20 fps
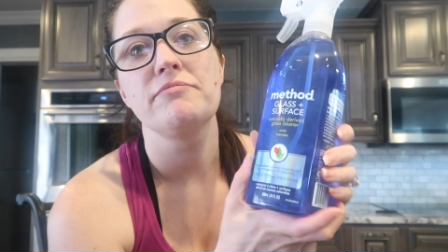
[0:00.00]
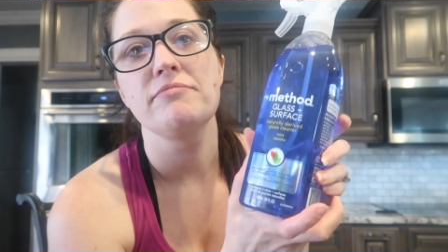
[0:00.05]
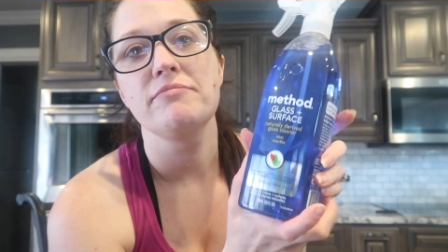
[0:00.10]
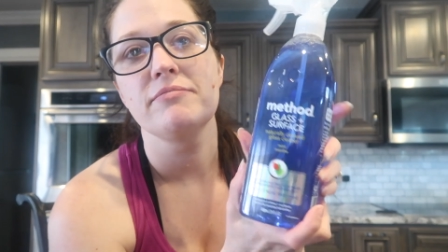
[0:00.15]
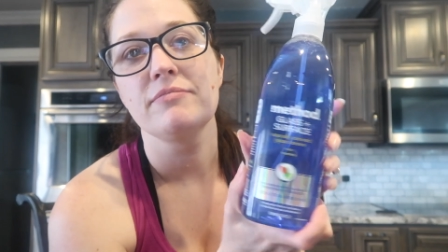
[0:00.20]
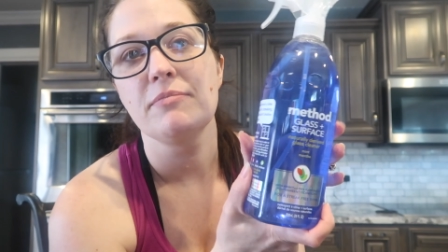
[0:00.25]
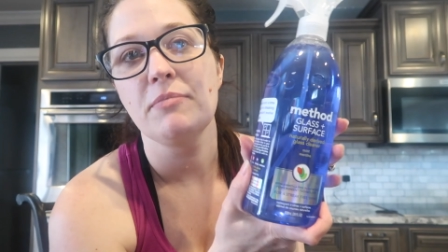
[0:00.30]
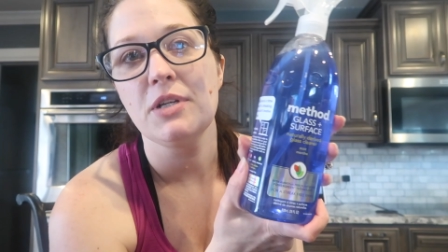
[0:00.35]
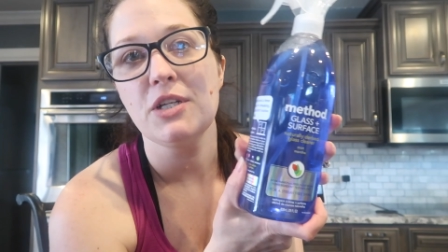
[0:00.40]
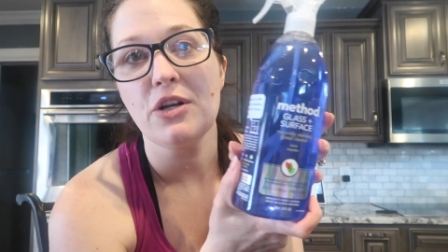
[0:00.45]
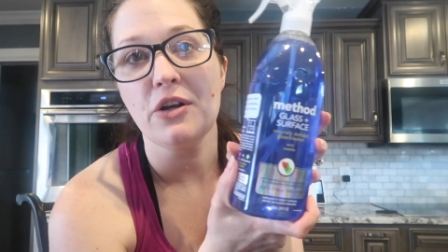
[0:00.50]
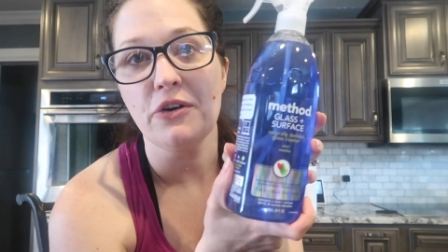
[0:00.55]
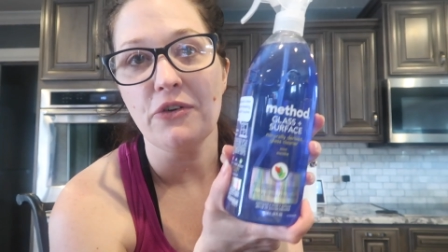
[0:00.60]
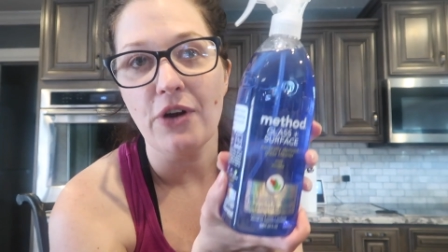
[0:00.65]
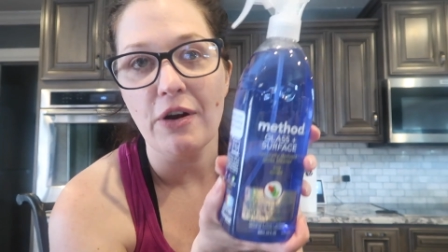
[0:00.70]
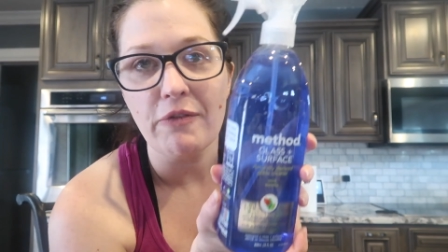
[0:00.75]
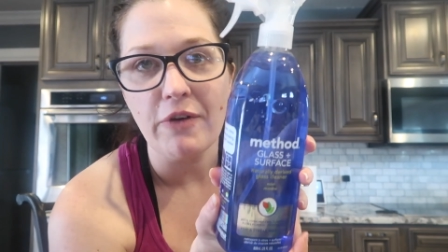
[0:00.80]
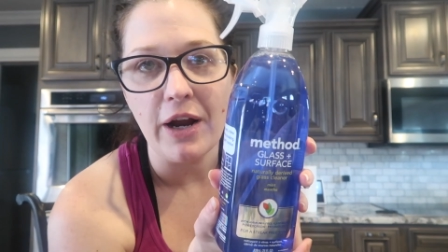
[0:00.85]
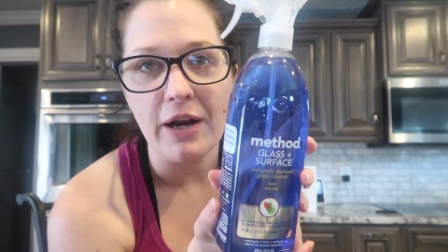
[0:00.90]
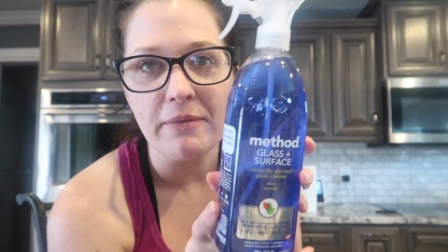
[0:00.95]
Let me turn
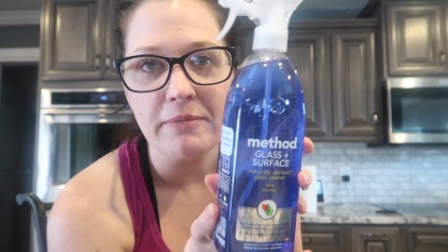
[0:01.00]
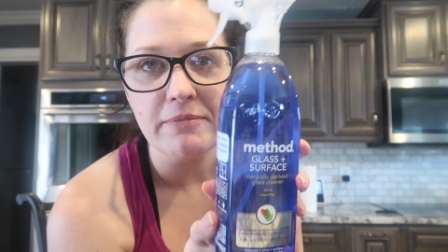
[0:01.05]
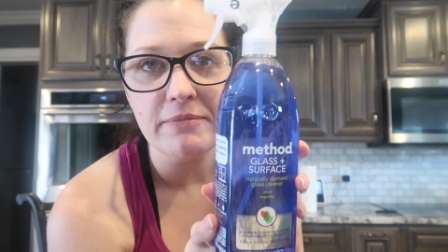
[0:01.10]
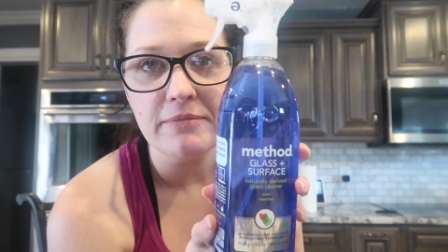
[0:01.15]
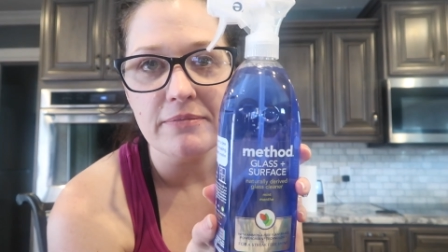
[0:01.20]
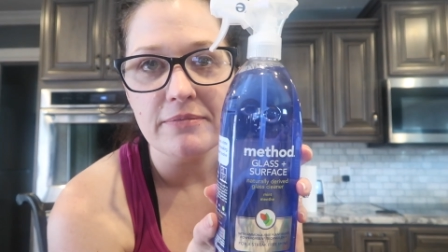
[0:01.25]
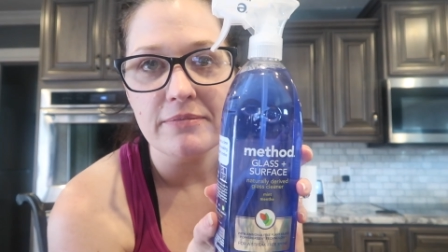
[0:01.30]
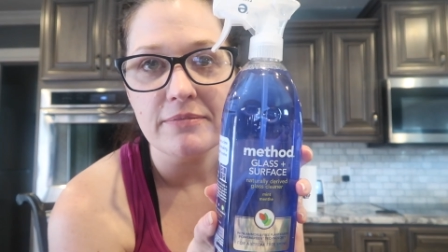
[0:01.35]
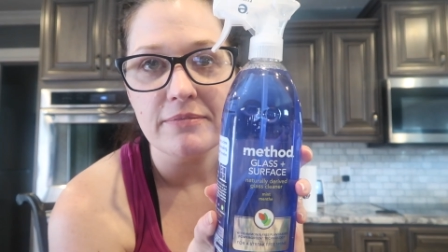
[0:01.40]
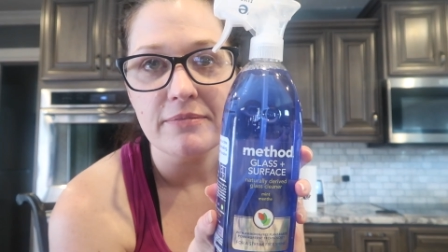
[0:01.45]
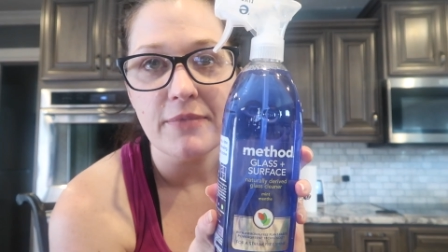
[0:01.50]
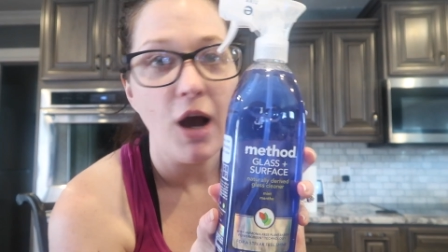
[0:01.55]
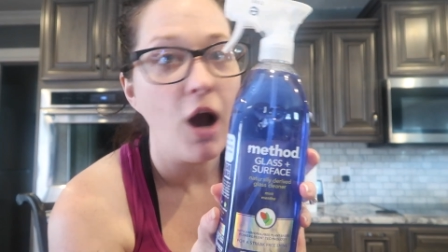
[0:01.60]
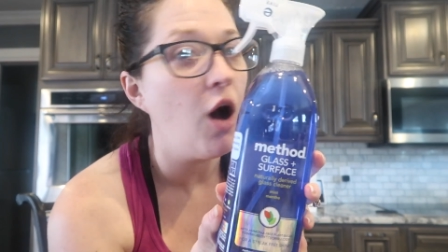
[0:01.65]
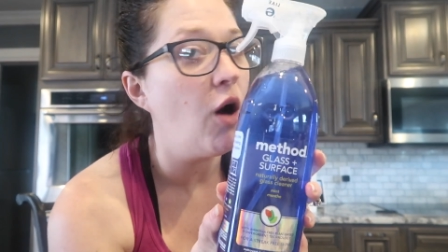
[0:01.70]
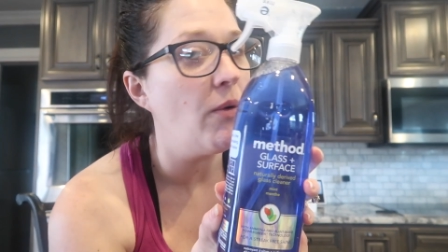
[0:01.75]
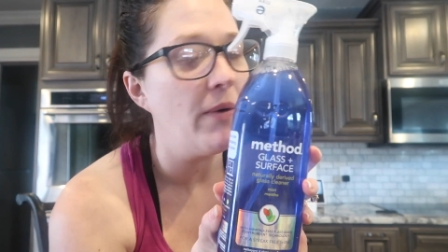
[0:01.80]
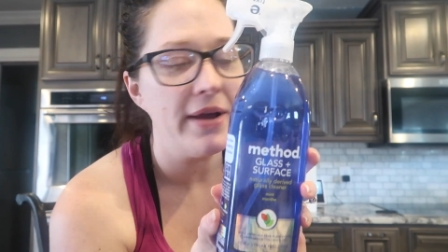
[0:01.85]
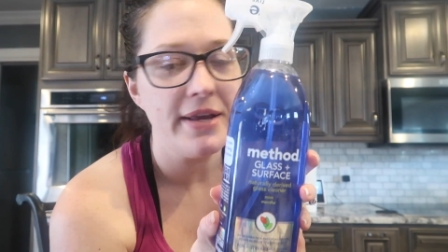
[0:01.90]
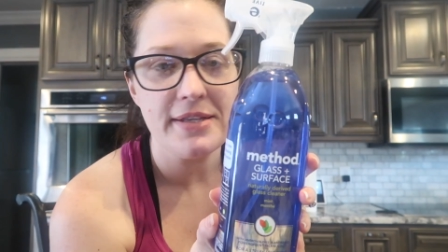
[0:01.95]
around right.
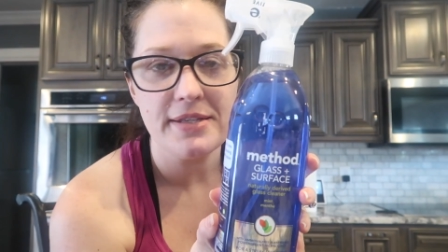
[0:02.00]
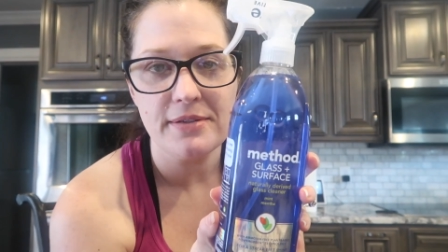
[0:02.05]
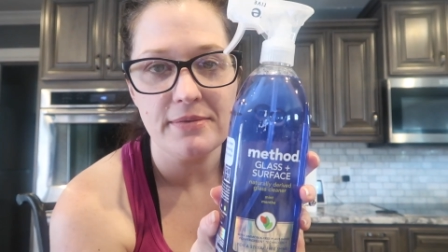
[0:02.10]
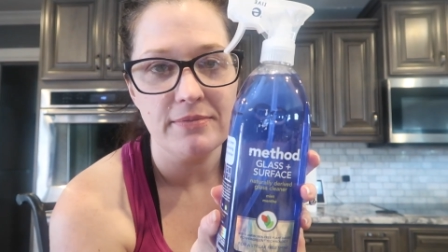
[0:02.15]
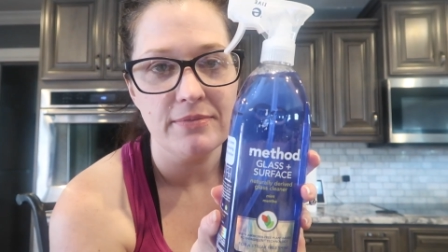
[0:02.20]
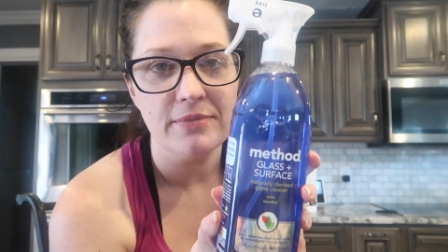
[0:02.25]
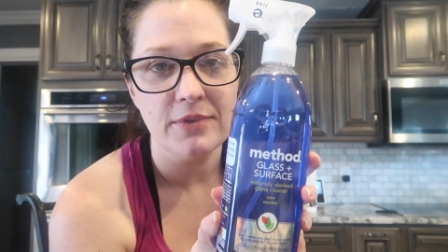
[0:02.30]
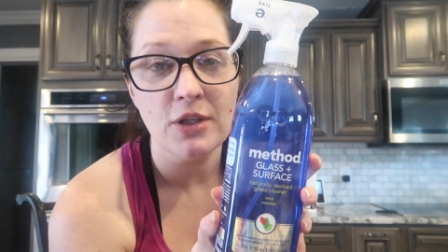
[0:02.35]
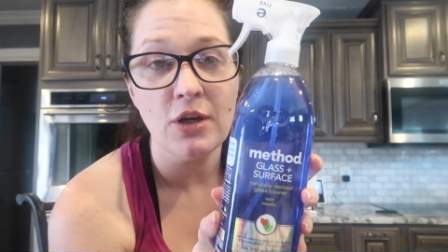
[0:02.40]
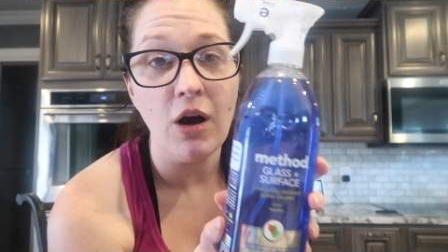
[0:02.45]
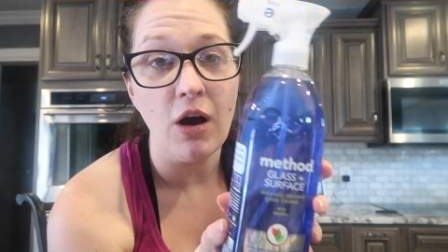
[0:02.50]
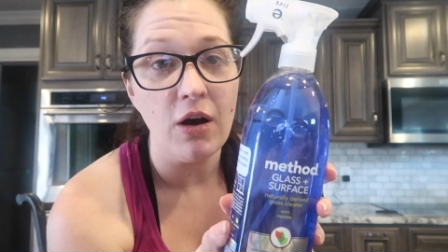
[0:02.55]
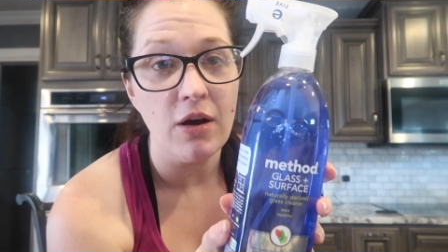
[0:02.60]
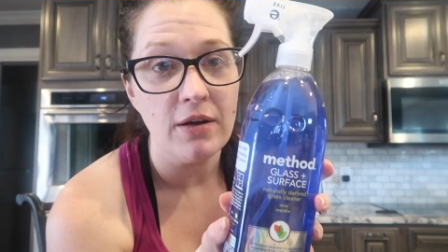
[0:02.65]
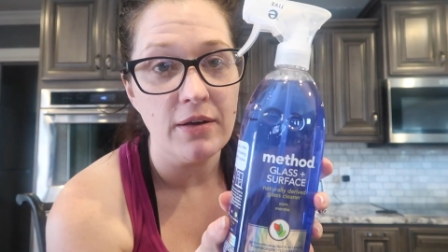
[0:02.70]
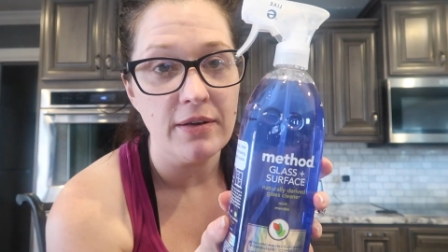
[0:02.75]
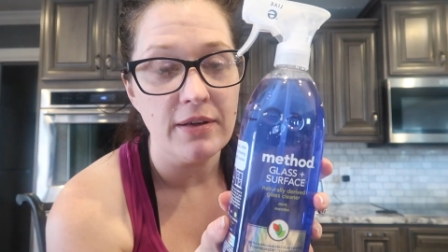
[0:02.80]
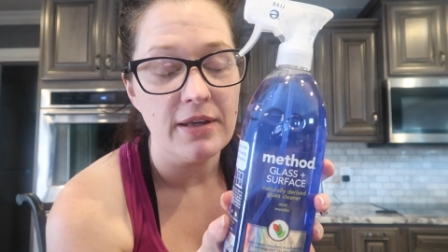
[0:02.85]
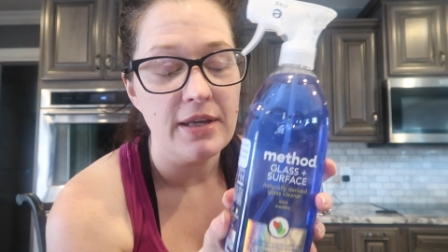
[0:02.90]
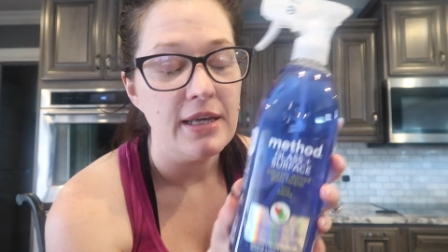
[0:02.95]
Always,
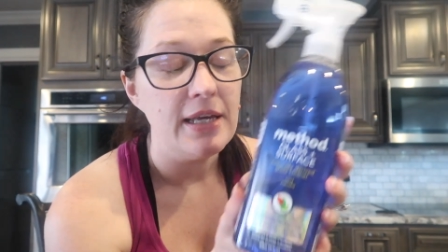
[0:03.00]
y'all.